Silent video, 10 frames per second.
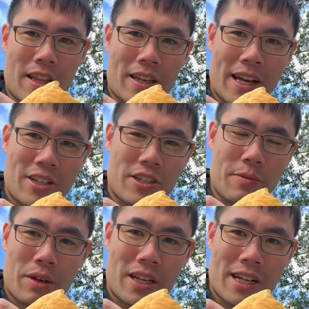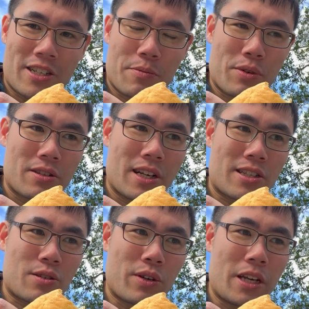the ketchup, the ketchup is
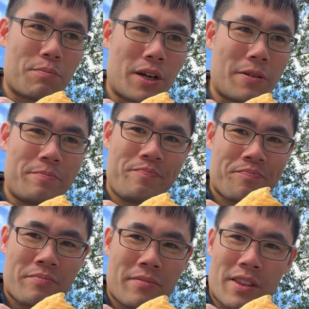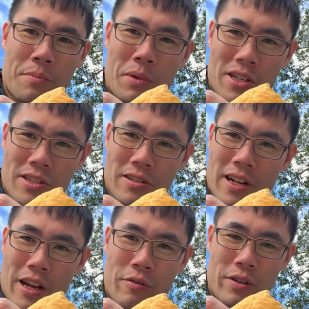less sweet, but the mustard,
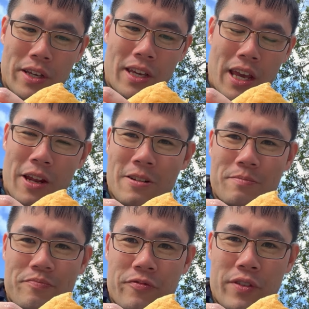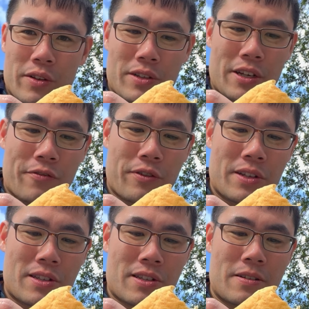I really can't feel a
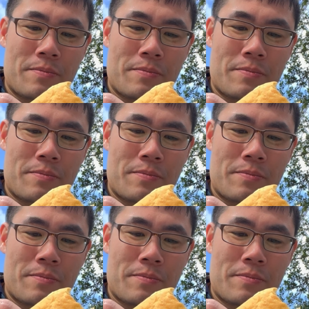difference.